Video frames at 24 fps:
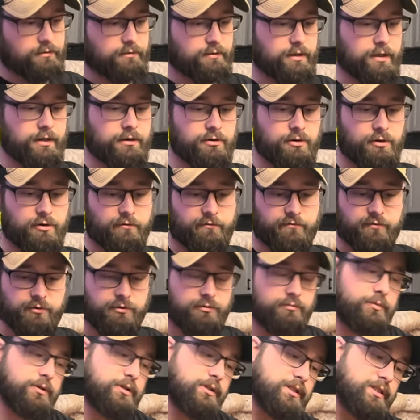I don't know if you
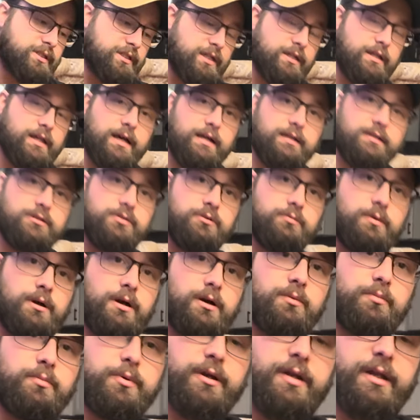can really see that too
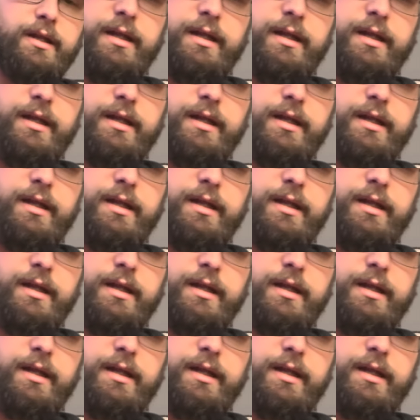well, but it